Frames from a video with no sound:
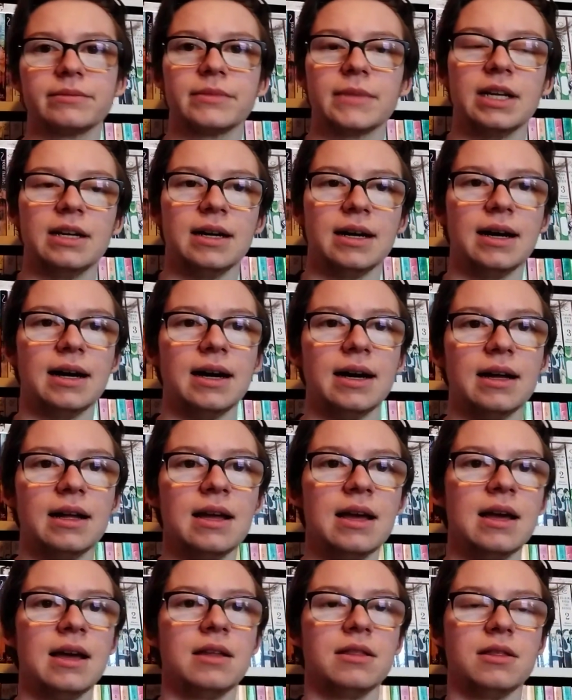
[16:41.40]

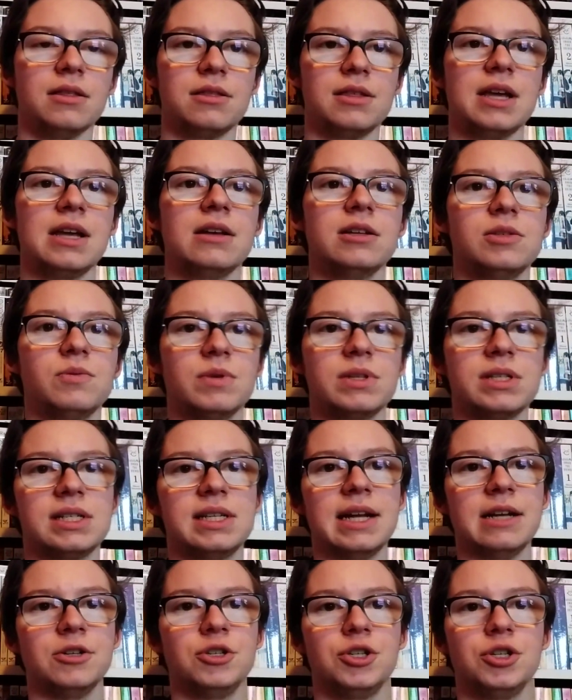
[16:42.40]
The thing is with
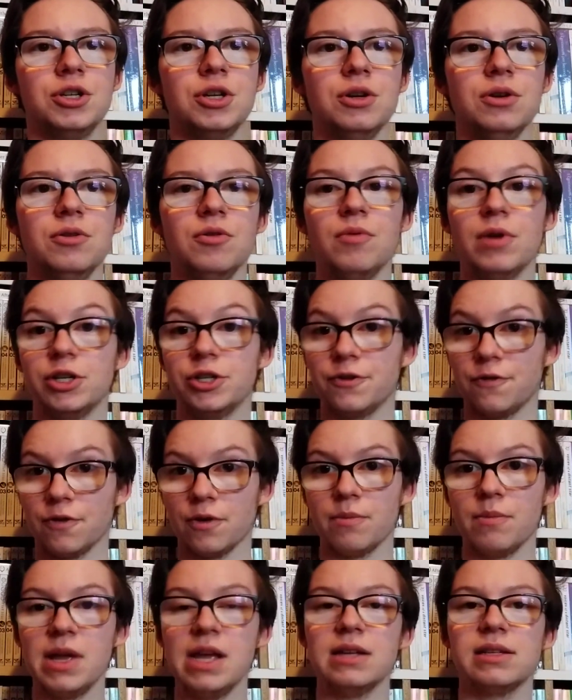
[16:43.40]
stage 2, which for
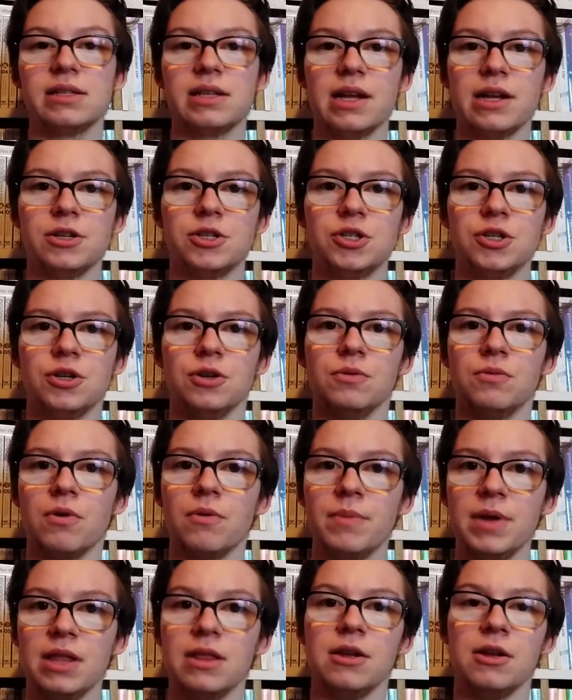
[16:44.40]
me, stage 2 will
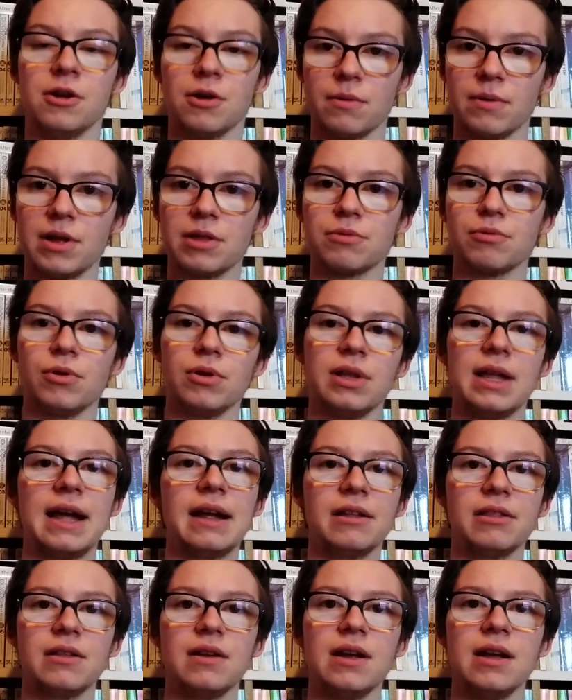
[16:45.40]
be the urethral
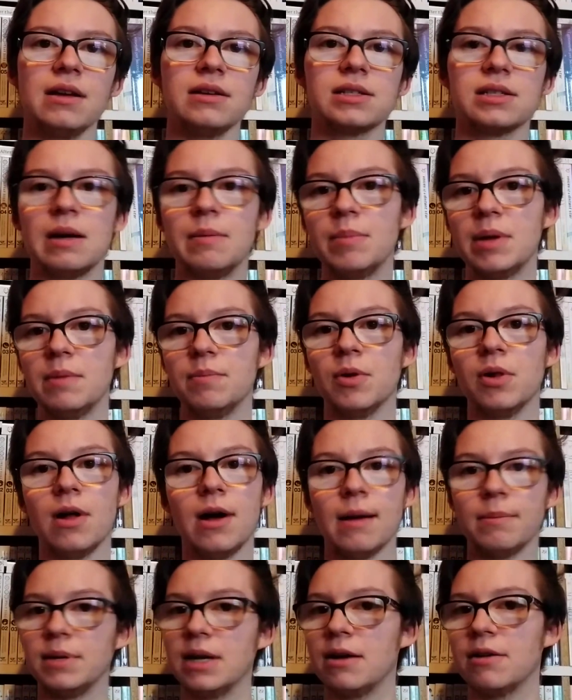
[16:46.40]
lengthening. Some people
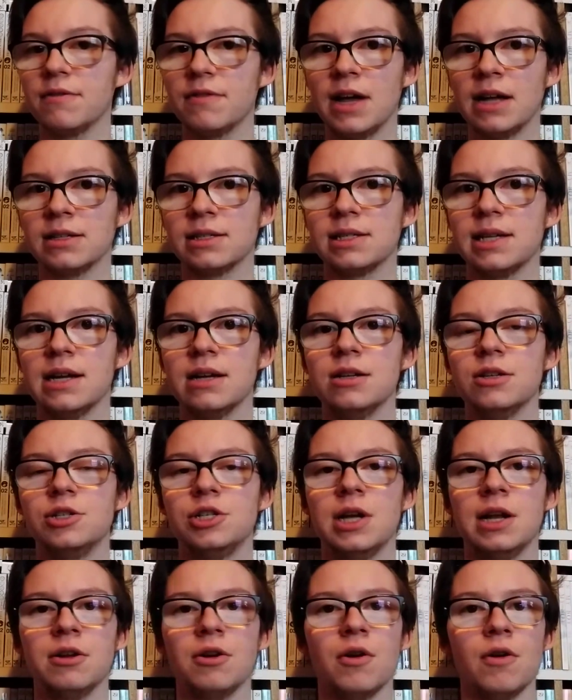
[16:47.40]
opt out of that stage
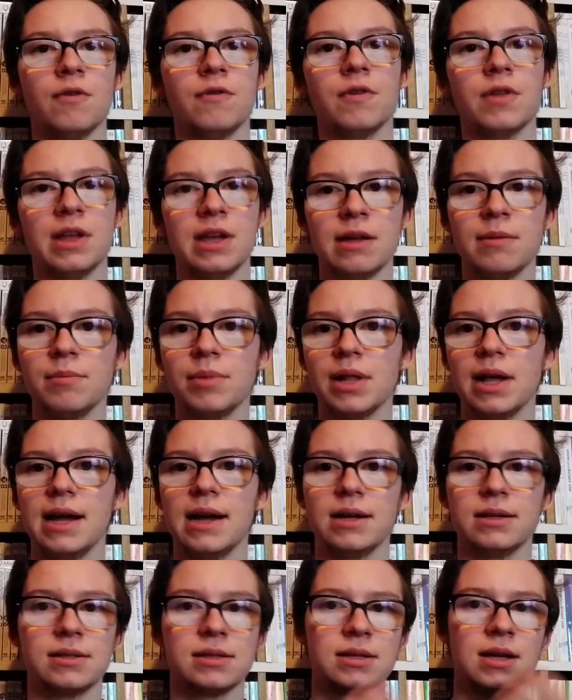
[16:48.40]
and go for the
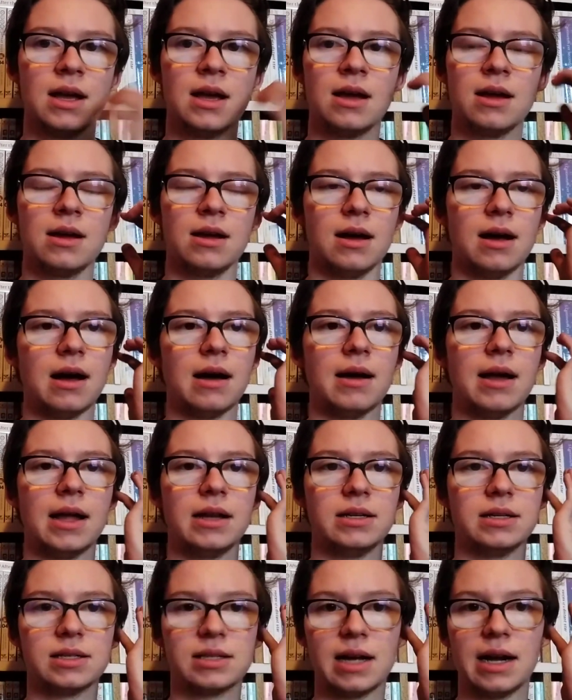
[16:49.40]
implants, and
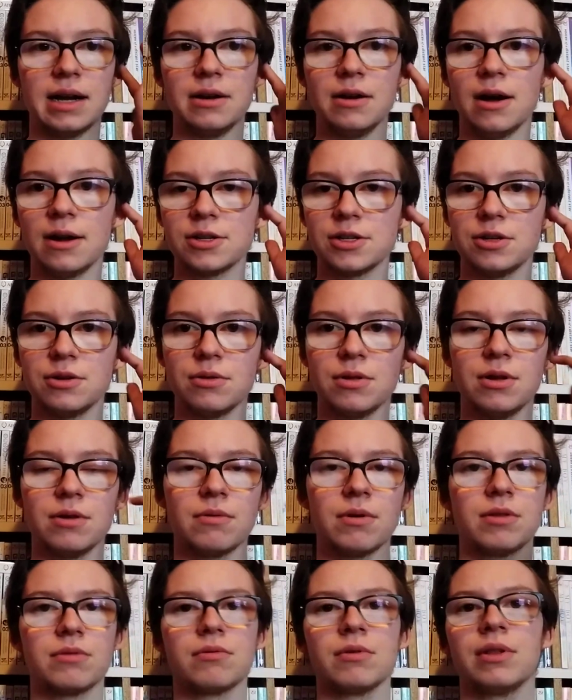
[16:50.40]
decide not to do the
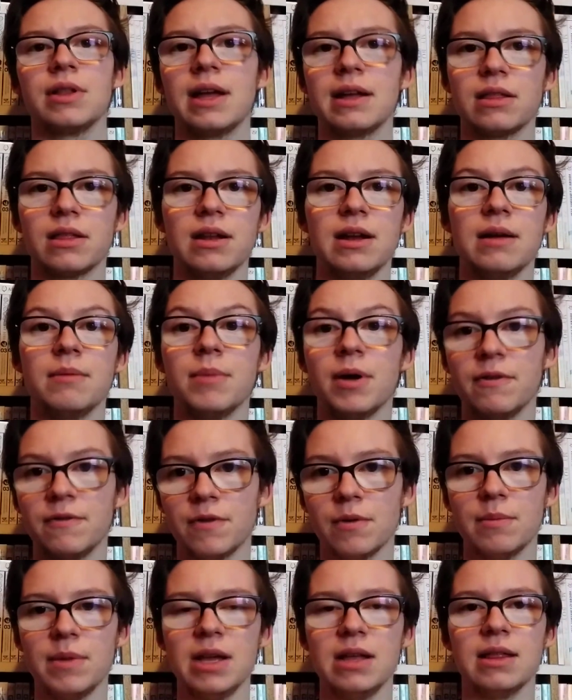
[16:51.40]
urethral lengthening. But for
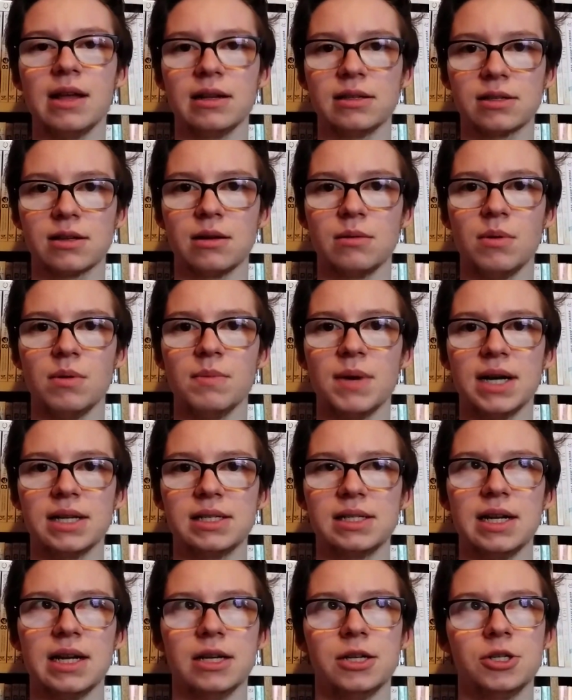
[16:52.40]
me, that's going to be my
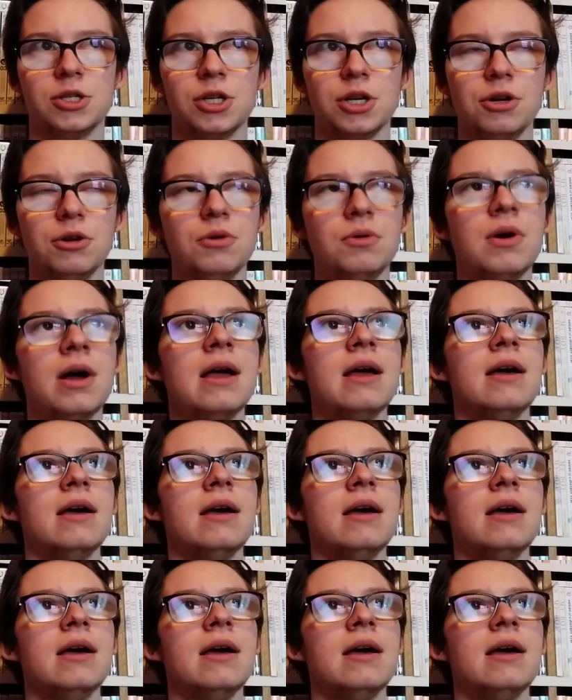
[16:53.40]
stage 2.